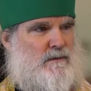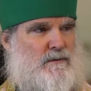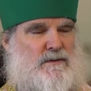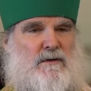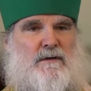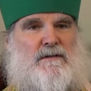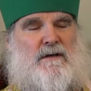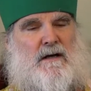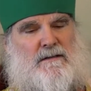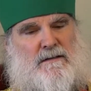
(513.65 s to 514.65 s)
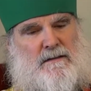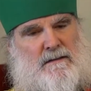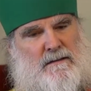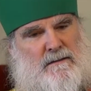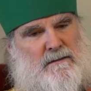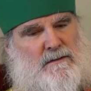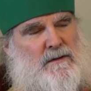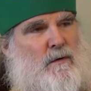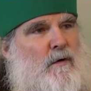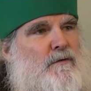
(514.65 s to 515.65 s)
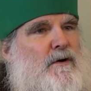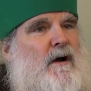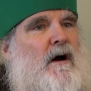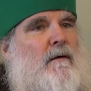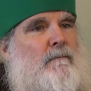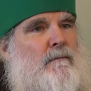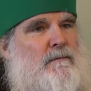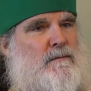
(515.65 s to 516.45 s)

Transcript: was so exhausted, so overcome,